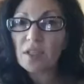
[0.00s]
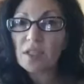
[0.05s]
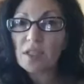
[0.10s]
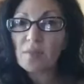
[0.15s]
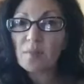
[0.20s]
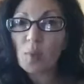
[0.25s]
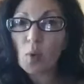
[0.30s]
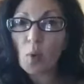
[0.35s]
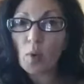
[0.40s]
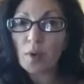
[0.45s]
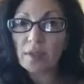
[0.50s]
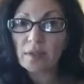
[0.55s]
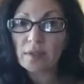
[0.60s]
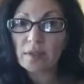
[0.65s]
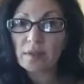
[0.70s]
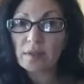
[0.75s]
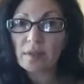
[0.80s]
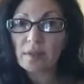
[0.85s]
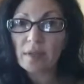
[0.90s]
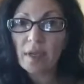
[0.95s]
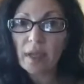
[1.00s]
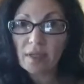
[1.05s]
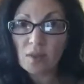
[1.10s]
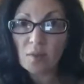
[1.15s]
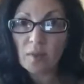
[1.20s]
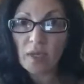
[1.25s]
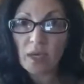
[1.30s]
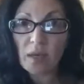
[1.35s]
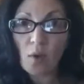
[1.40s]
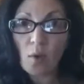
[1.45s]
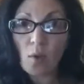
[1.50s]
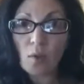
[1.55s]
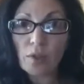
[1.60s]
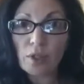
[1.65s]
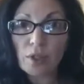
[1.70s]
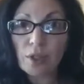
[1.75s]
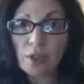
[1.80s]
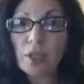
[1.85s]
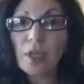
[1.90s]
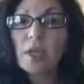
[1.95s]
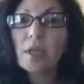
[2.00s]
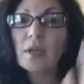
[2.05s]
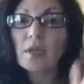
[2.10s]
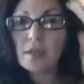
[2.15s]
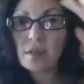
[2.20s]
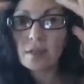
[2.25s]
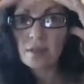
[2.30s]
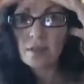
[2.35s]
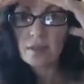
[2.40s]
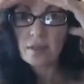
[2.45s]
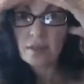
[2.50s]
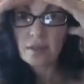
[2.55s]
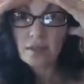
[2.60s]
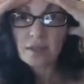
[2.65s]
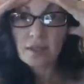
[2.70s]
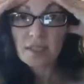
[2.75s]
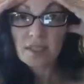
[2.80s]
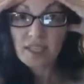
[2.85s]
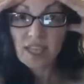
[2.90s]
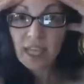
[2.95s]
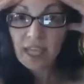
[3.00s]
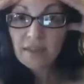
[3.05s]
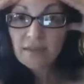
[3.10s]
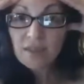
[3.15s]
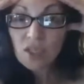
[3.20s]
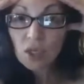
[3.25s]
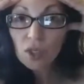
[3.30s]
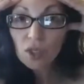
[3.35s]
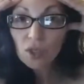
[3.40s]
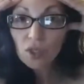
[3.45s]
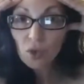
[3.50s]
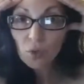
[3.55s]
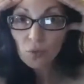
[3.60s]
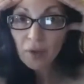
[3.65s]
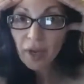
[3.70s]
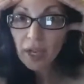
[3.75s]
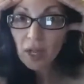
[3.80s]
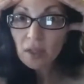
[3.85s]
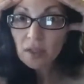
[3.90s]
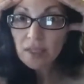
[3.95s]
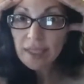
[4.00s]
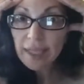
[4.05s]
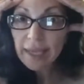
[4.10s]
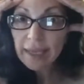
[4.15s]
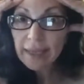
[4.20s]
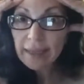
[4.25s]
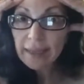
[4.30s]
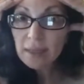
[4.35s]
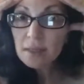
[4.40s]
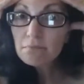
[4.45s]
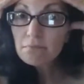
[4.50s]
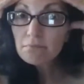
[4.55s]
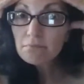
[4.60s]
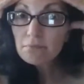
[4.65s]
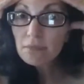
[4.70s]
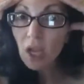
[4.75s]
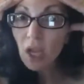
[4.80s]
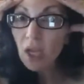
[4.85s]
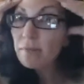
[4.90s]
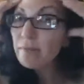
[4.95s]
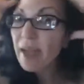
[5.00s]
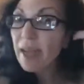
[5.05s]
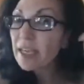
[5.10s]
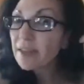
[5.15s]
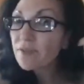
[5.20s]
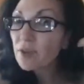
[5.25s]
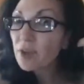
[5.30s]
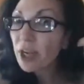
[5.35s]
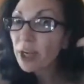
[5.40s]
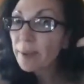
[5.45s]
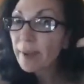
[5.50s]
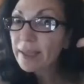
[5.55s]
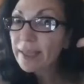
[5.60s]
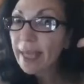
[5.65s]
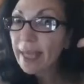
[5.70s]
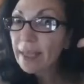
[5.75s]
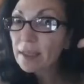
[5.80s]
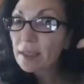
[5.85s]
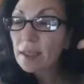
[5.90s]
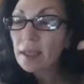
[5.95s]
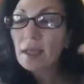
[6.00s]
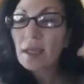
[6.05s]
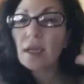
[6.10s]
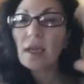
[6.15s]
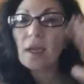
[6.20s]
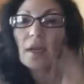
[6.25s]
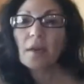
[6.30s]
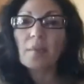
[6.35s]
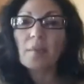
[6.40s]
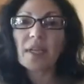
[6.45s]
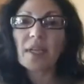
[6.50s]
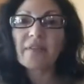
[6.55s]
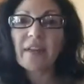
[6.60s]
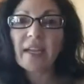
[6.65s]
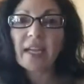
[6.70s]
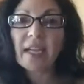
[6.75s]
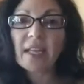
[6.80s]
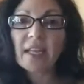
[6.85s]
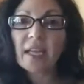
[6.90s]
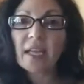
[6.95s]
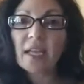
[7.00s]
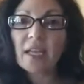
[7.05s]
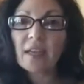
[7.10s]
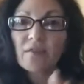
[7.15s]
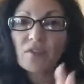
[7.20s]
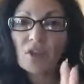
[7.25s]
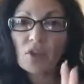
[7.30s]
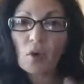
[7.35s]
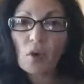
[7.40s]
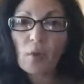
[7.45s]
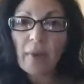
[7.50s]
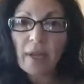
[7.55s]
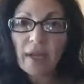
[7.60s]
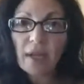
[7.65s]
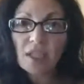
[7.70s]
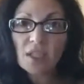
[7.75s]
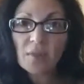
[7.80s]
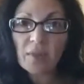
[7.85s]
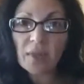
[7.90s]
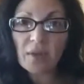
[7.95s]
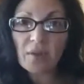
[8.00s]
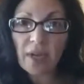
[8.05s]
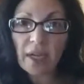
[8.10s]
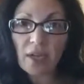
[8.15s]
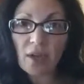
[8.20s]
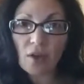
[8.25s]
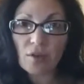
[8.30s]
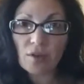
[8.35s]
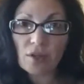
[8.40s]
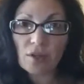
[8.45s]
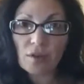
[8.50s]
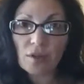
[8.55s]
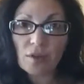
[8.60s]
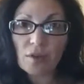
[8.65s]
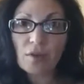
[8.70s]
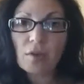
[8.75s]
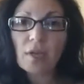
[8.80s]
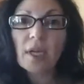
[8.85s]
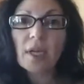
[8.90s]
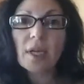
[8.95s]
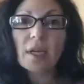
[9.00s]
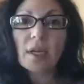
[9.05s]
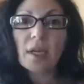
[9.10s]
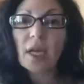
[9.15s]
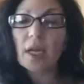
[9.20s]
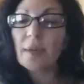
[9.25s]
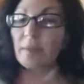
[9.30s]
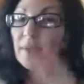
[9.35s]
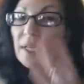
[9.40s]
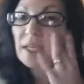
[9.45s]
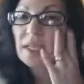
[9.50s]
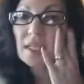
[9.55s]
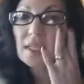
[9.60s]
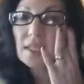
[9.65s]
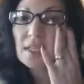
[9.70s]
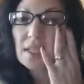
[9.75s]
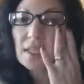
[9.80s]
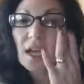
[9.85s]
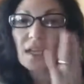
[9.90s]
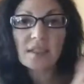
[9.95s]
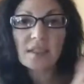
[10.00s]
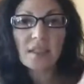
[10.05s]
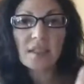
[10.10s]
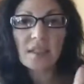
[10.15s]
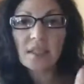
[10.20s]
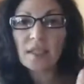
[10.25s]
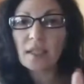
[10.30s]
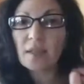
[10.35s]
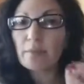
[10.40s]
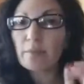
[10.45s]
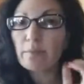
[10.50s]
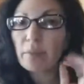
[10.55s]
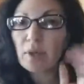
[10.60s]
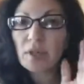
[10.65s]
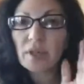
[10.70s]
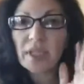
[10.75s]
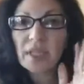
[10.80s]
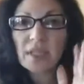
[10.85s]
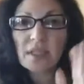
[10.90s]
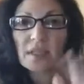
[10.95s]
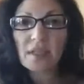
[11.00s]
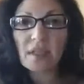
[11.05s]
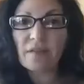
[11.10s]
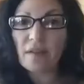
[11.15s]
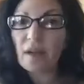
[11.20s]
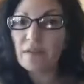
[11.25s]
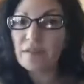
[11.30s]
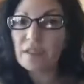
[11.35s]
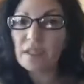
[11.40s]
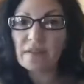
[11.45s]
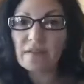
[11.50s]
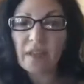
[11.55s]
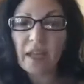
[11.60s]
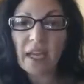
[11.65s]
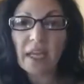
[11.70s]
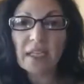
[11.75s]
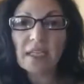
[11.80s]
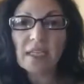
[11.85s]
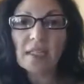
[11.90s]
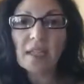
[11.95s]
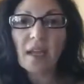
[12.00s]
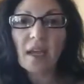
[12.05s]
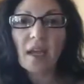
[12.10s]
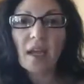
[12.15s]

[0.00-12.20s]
it's important as we get older. Saves your wrinkles, ladies, and men if you care about that. But if anything, if you know what my husband Greg goes through, I mean, he's constantly burning stuff off his face.